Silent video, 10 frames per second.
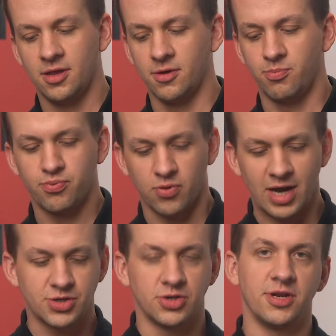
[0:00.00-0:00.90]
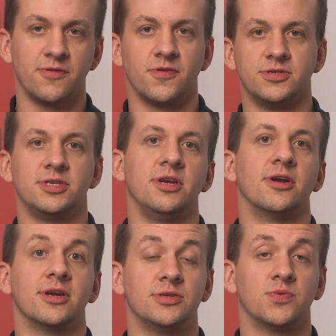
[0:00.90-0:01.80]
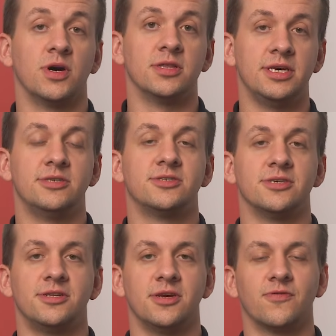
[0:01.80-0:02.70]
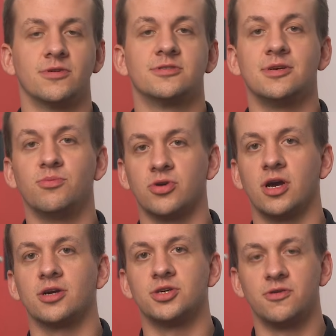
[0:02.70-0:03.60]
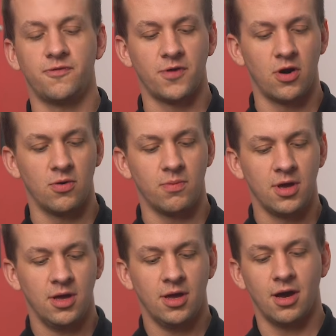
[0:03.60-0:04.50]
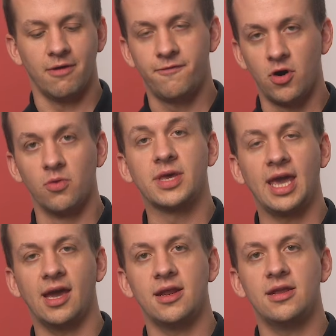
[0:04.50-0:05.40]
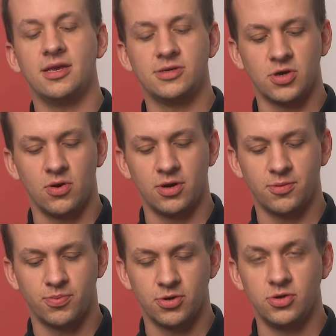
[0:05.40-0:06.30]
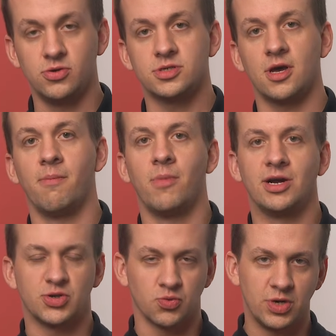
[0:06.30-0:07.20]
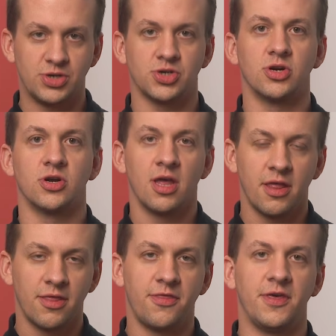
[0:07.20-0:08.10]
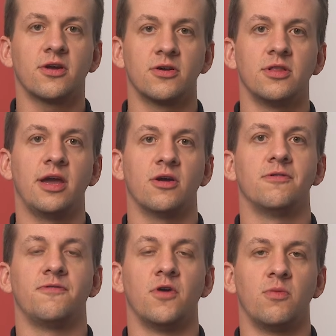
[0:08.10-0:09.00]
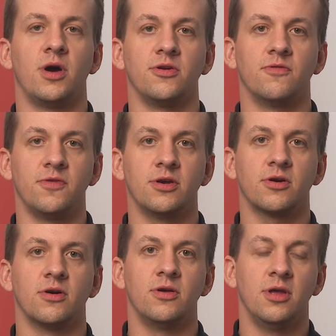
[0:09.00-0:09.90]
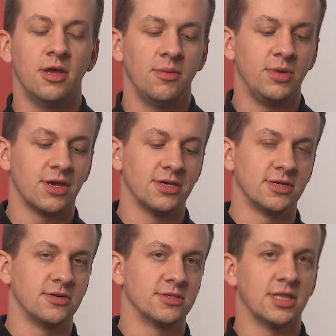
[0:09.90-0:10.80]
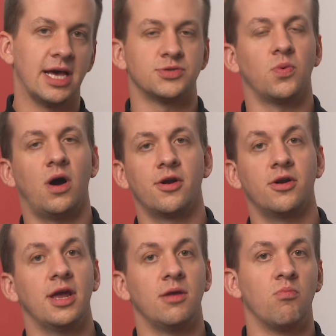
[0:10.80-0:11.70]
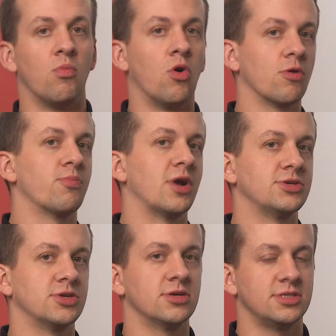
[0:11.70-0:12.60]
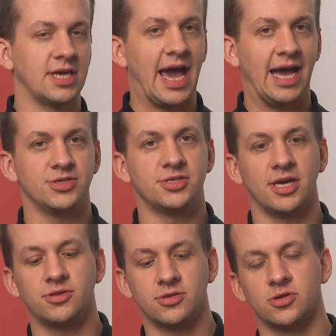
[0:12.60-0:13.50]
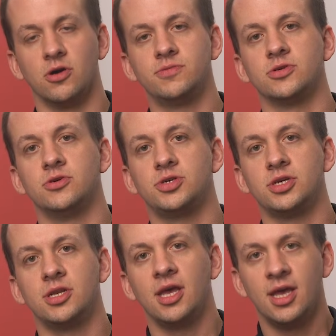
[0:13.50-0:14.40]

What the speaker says: The pressure difference here is what leads to the difference in production of foam. A foam cannon is going to produce a much richer, thicker layer of foam on your vehicle because there's less water and more pressure to agitate the soap solution